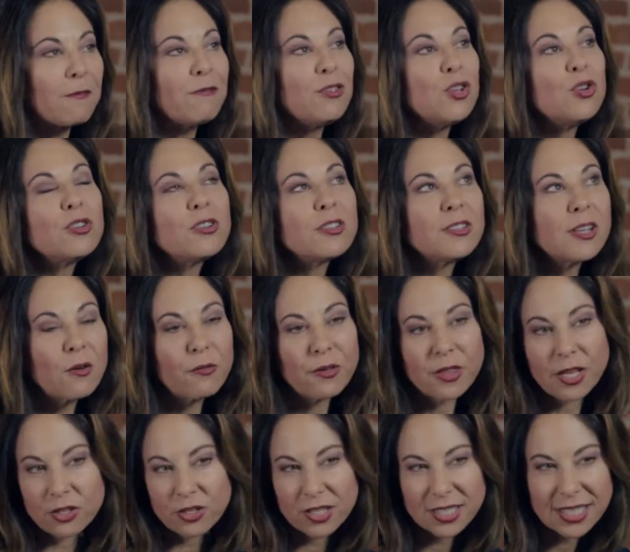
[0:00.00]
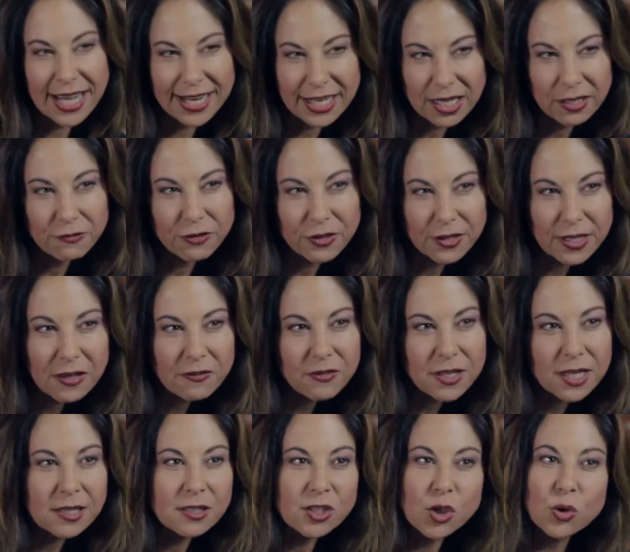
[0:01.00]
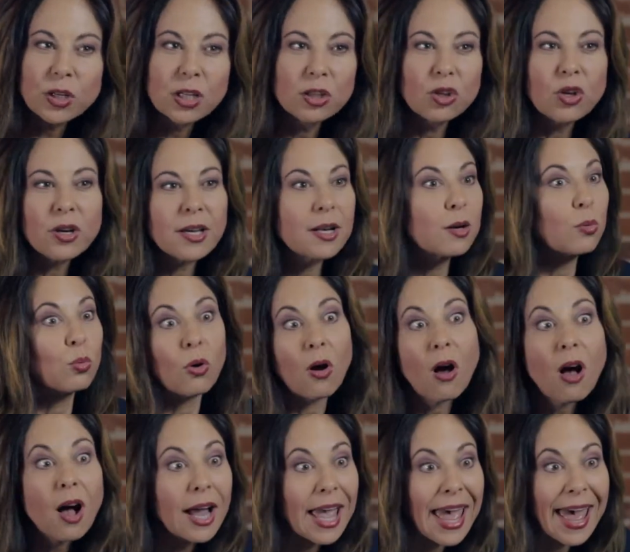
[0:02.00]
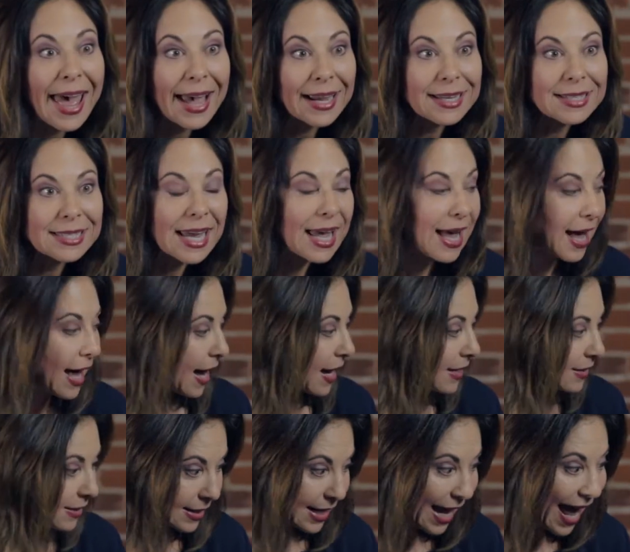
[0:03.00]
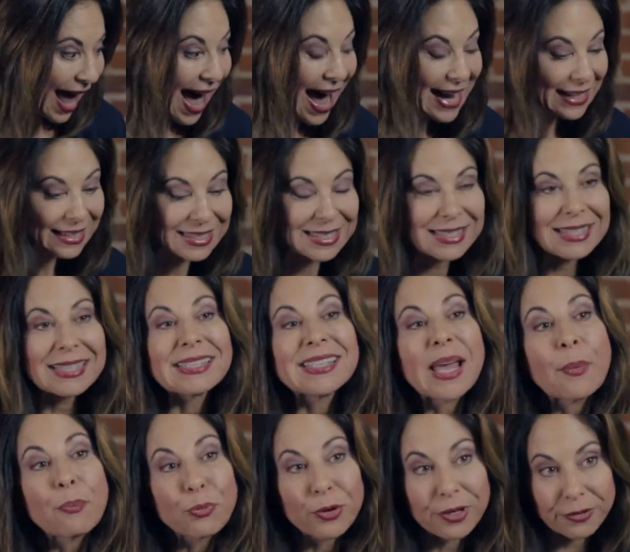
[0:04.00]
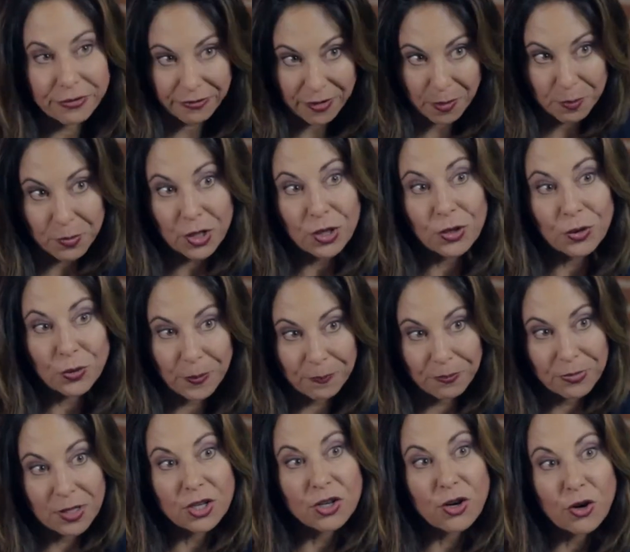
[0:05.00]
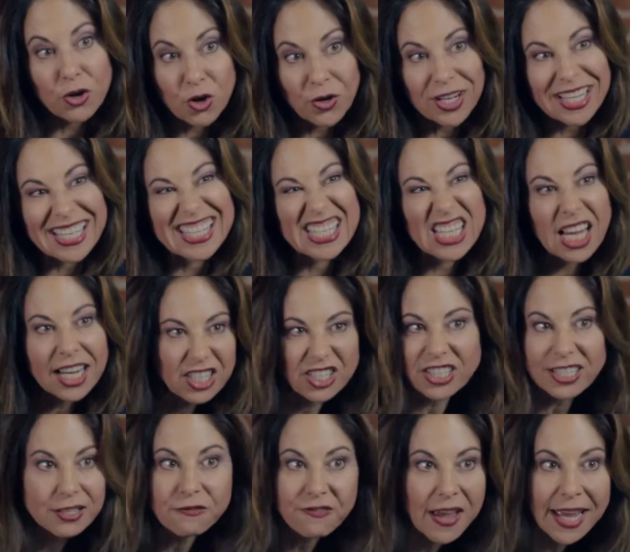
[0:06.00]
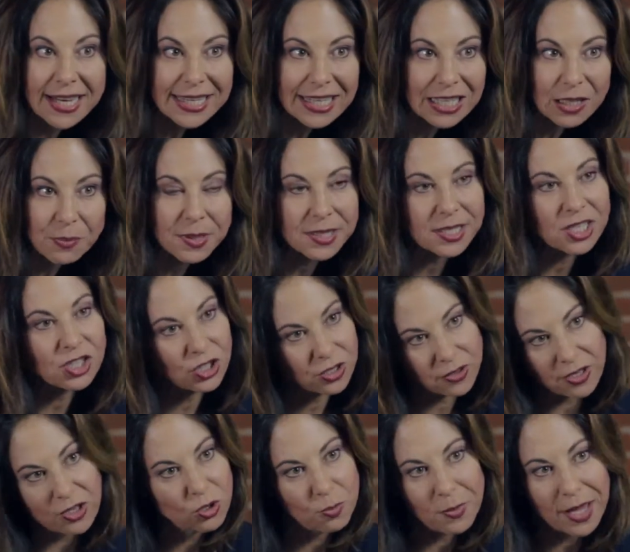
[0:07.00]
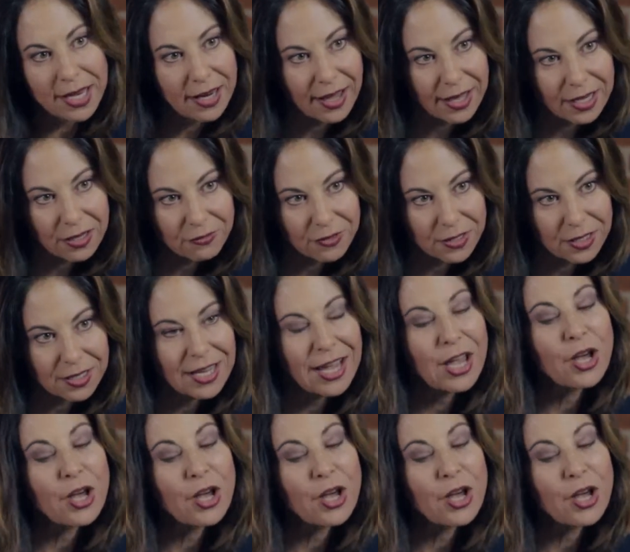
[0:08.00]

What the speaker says: view yourself with understanding and forgiveness, you can look at a wrong act as an act that's separate from you. You don't get stuck into defending a position that you may not even